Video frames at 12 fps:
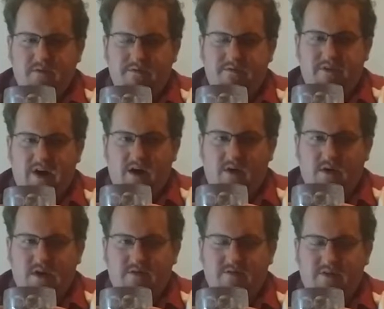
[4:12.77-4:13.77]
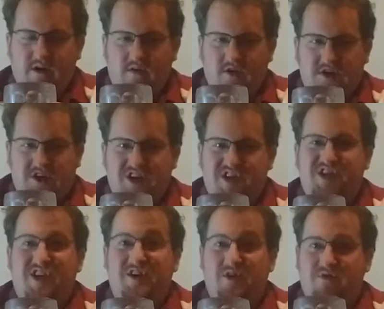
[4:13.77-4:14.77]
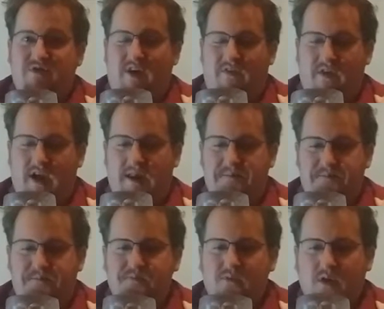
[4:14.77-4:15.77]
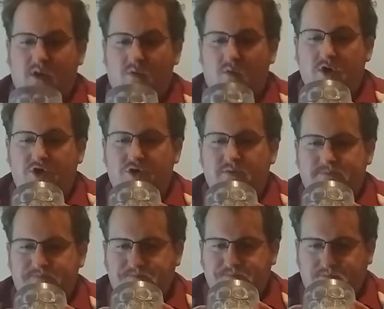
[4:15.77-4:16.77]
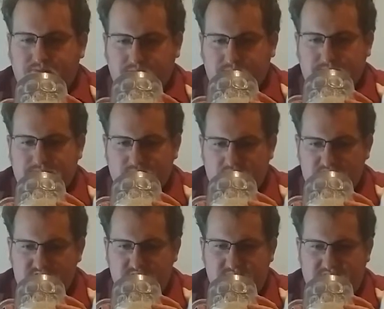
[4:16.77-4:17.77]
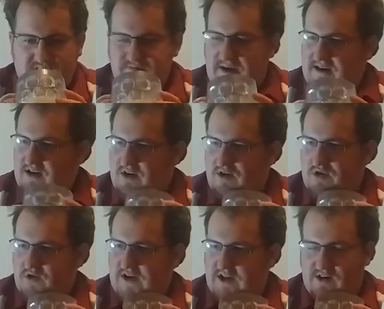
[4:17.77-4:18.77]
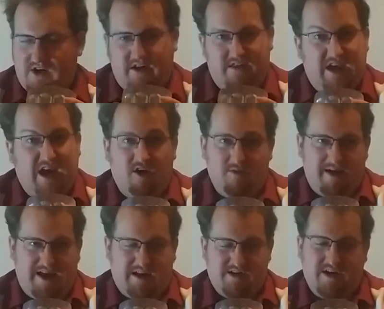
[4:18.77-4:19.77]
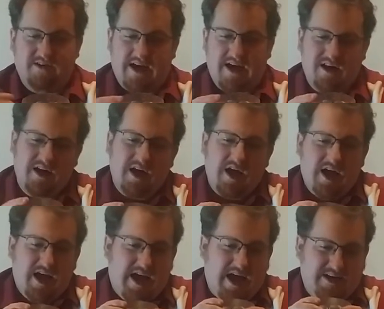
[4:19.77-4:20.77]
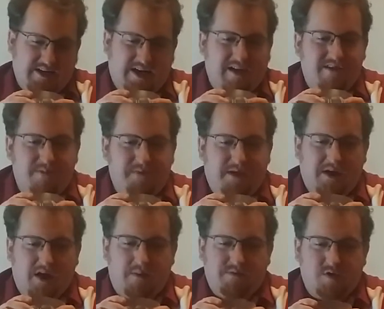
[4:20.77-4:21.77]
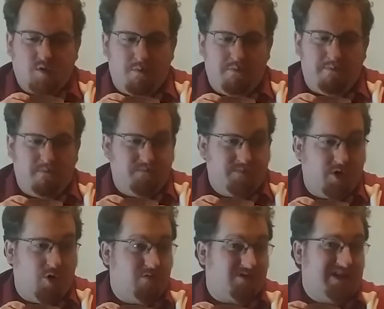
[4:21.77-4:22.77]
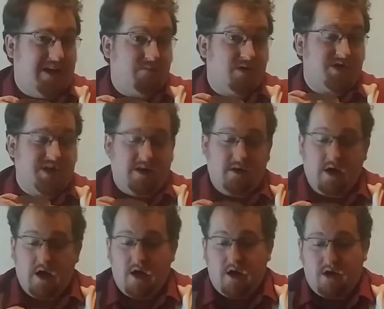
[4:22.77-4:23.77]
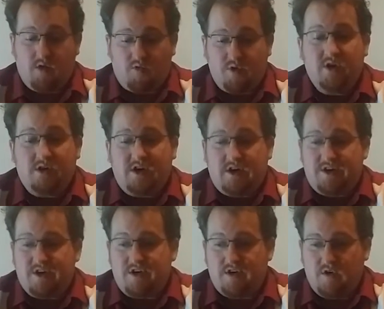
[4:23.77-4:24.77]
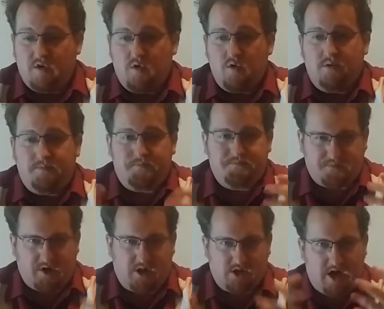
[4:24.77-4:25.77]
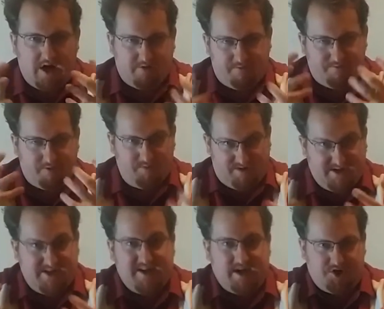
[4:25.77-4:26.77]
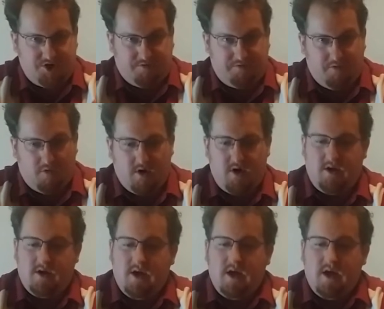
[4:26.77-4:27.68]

Very, very yeasty notes on that, which is to be expected. You do get a lot of the aromatics on that, and to get something up to over 10%, you really need to do a lot of fermentation for it,